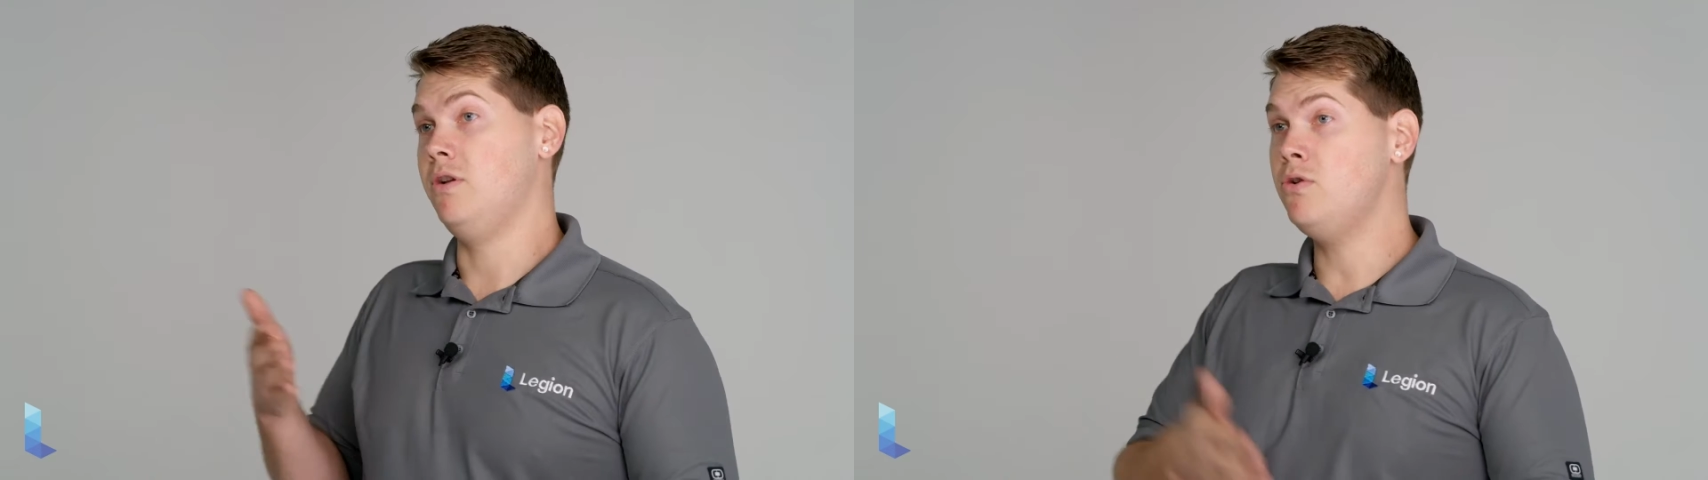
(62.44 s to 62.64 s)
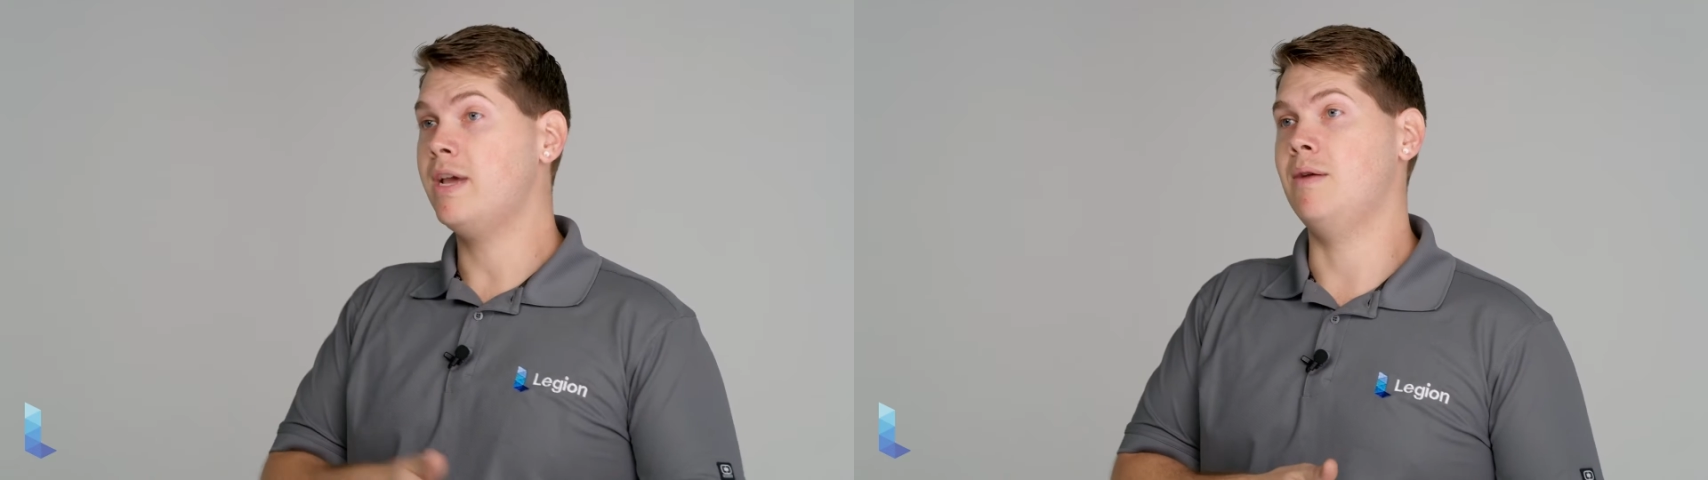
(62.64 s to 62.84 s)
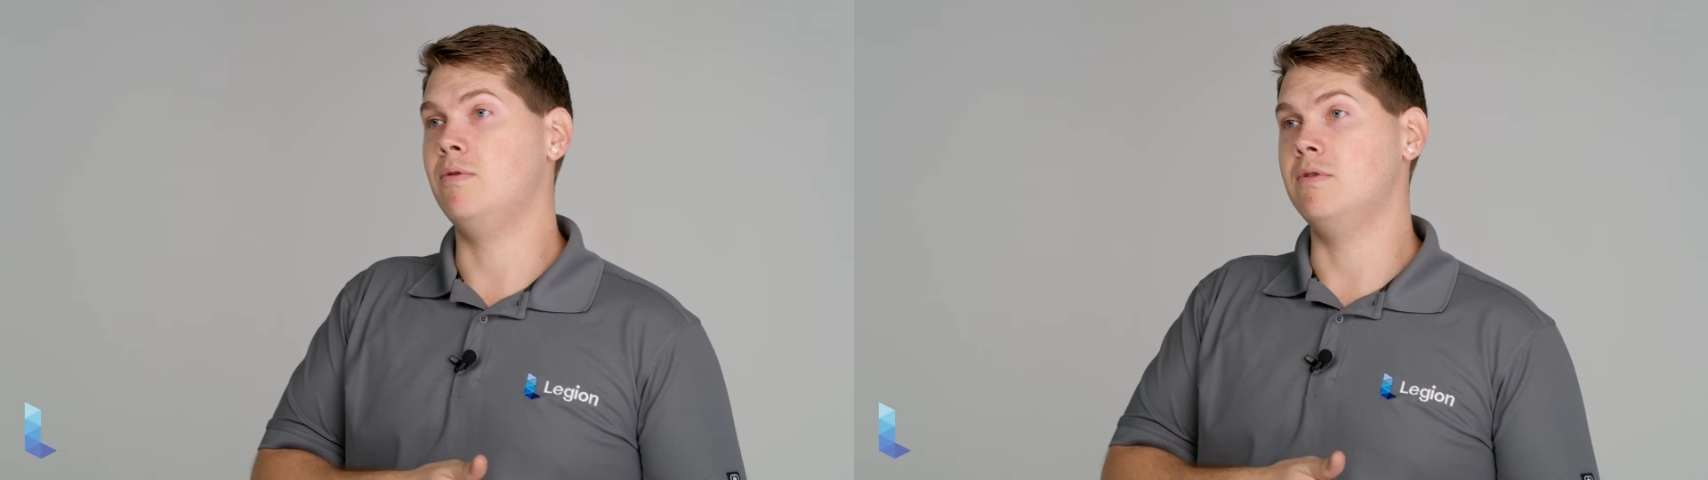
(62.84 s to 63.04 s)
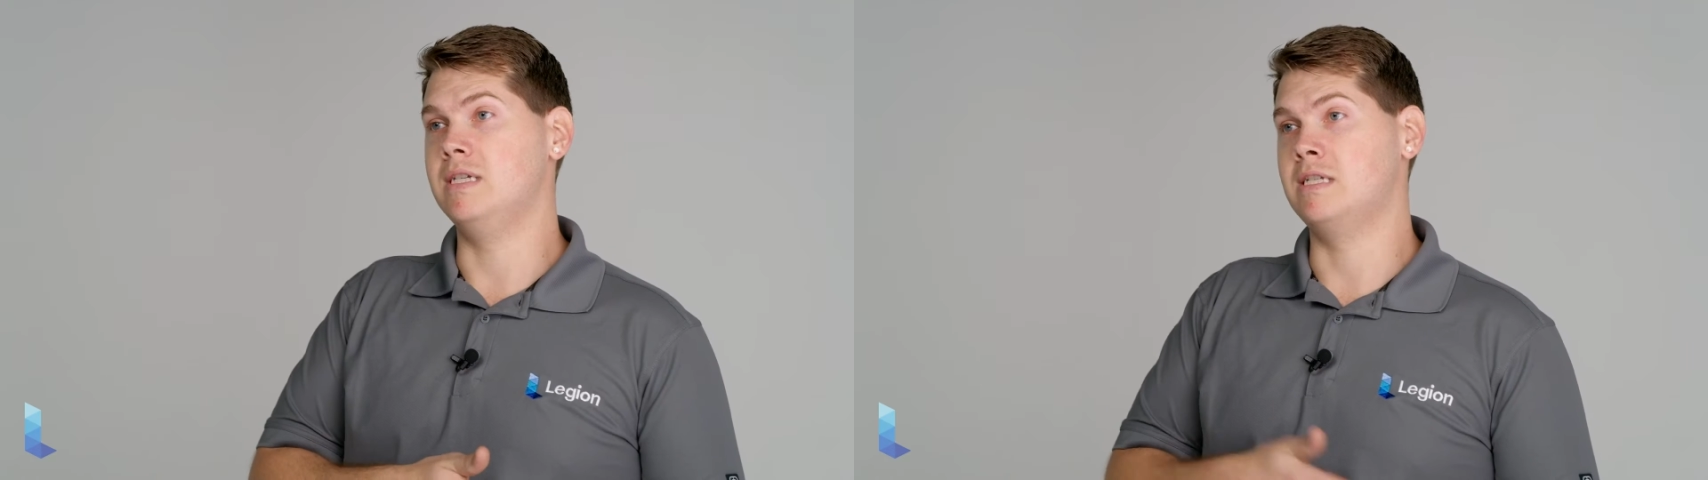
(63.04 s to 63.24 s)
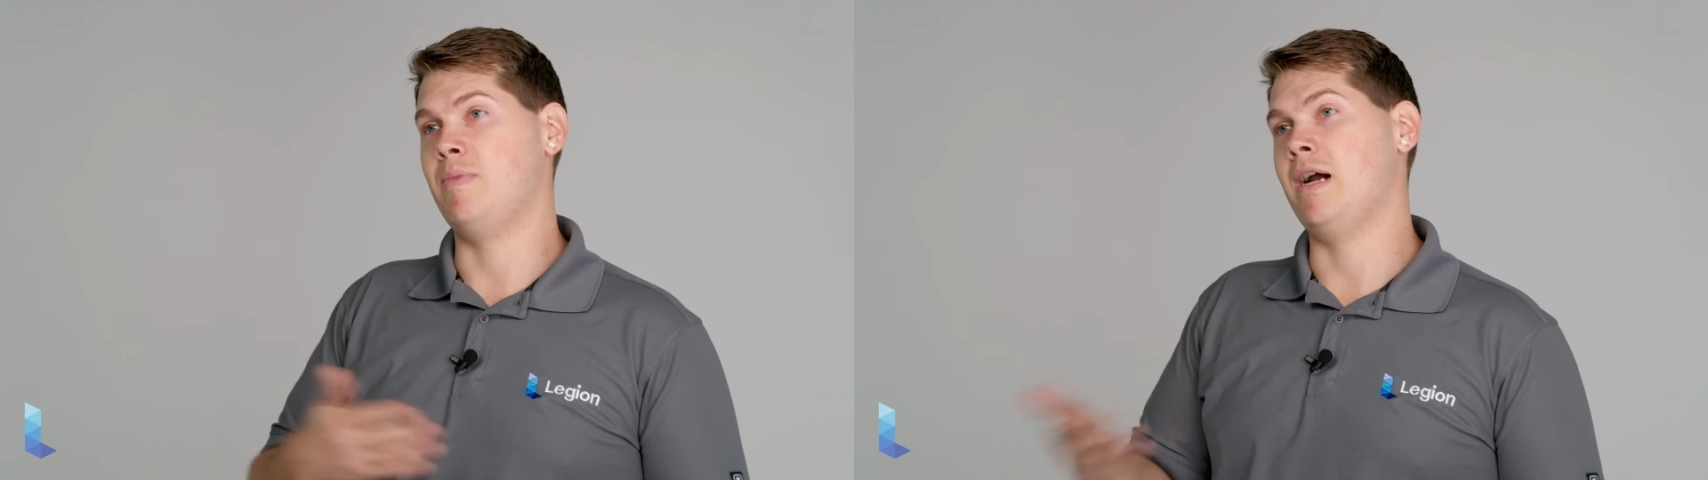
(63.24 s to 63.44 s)
new cable
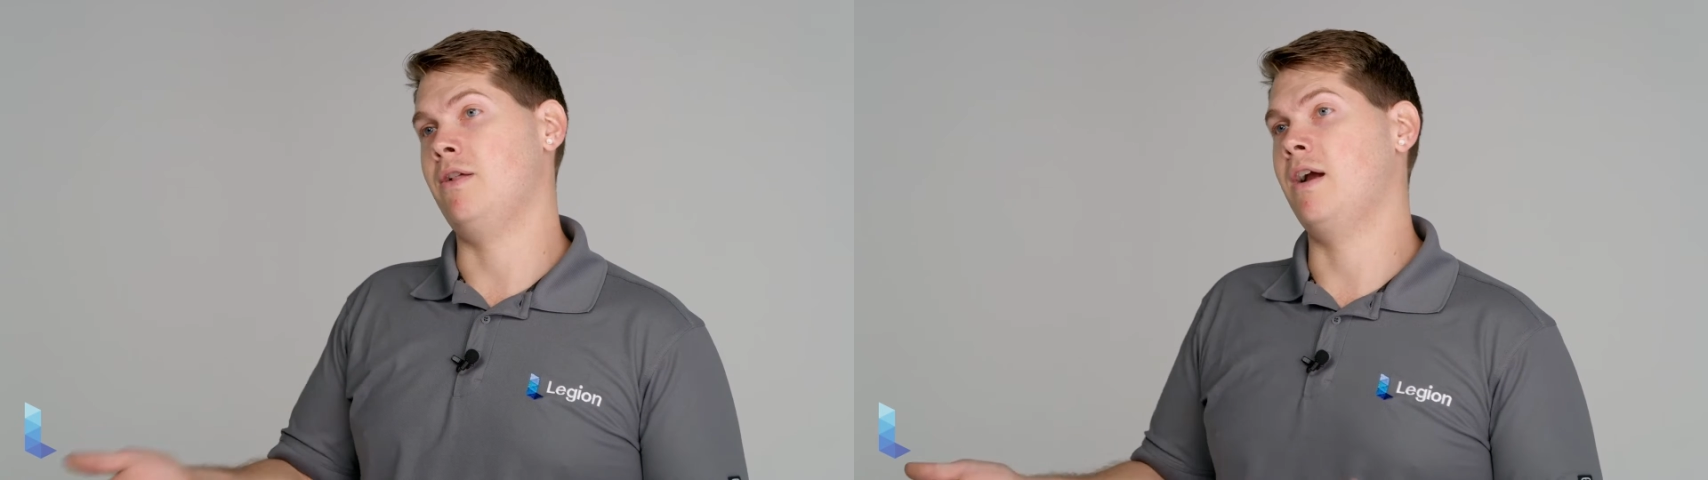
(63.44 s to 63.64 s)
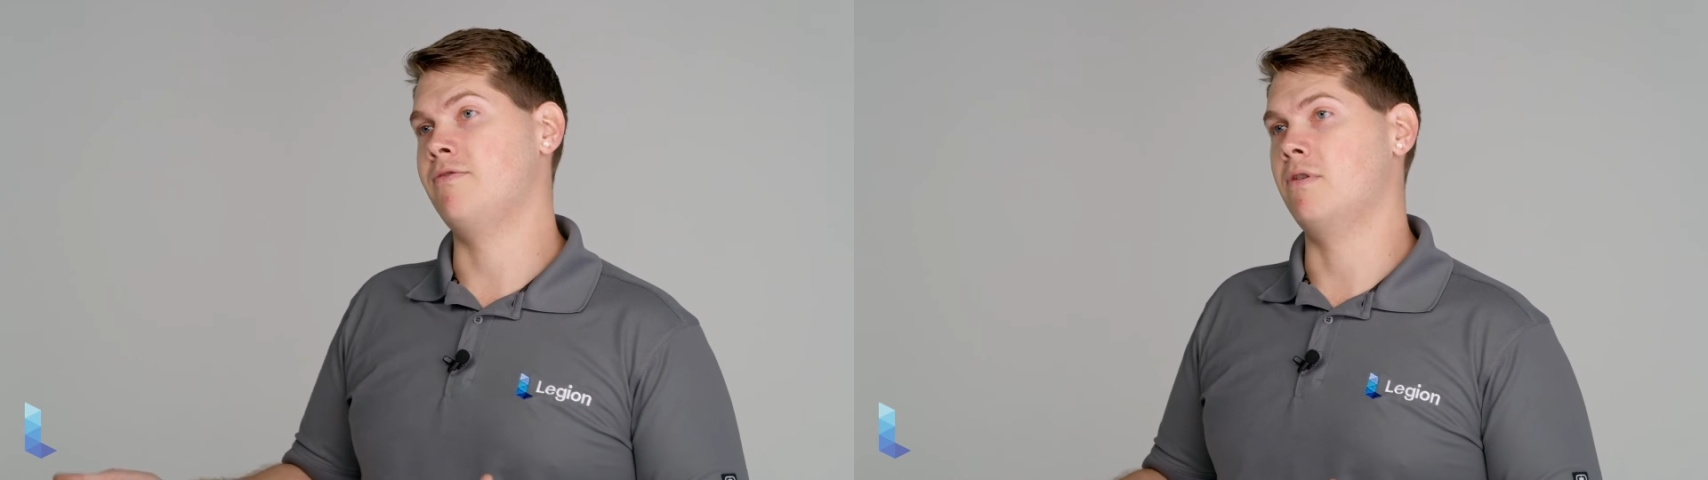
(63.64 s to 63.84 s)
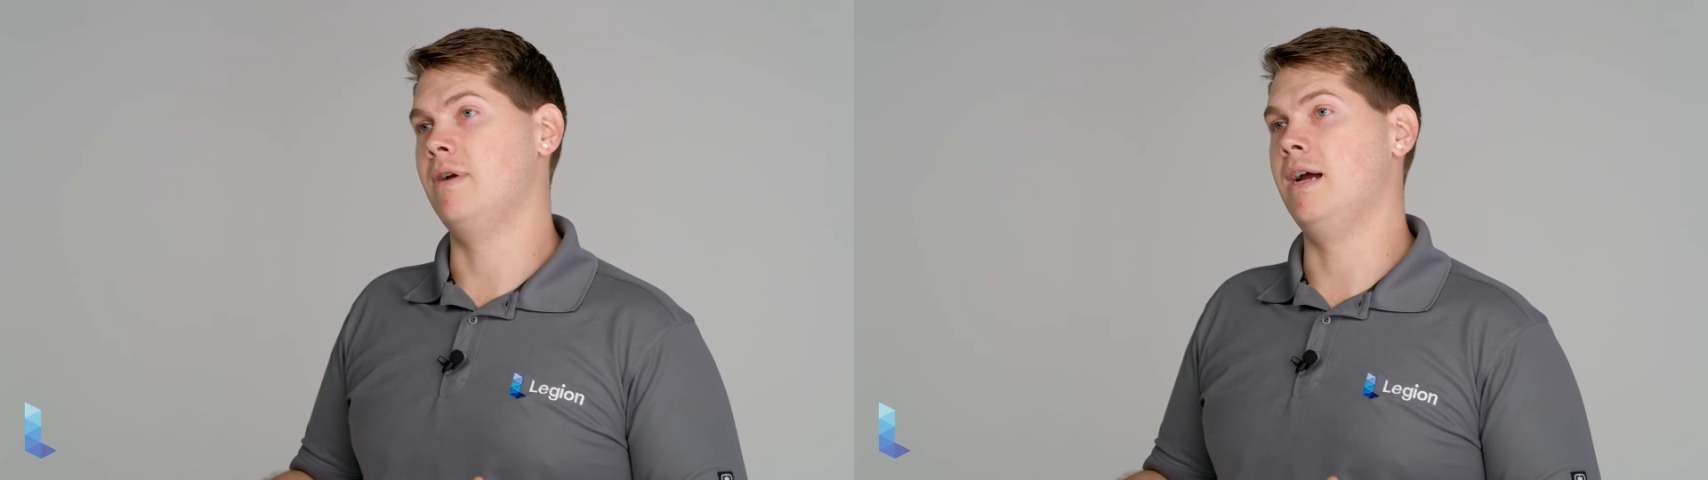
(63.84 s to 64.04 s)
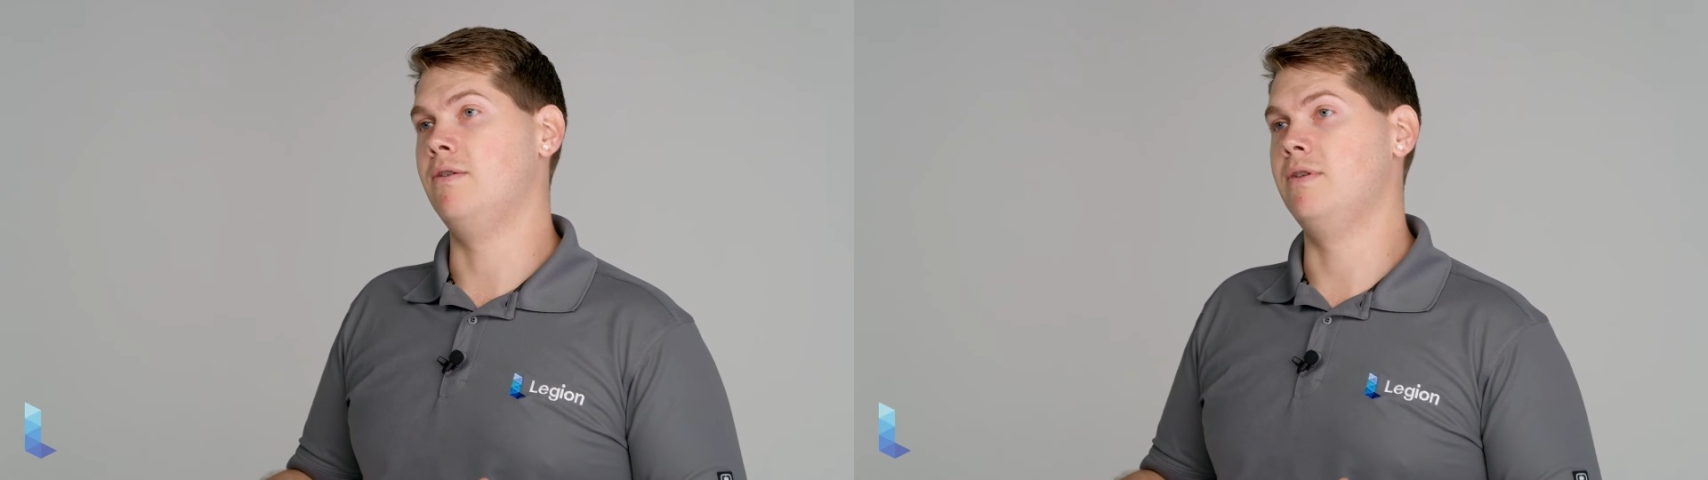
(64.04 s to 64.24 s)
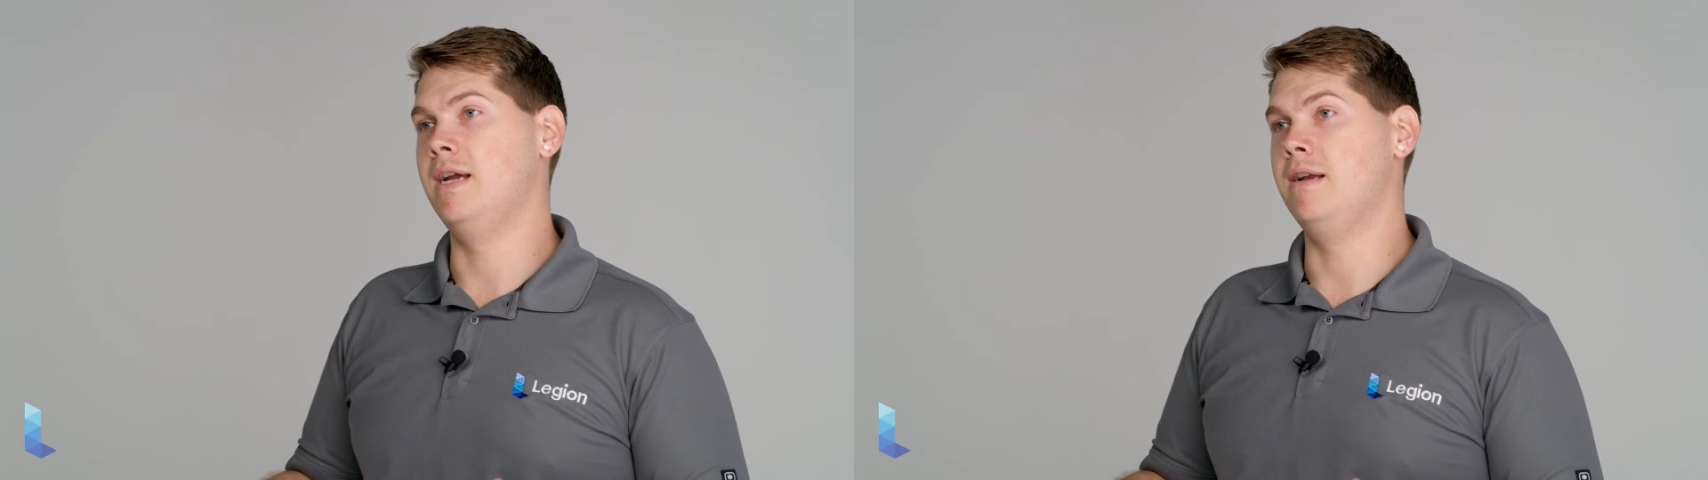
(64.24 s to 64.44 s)
is spiraling off the ground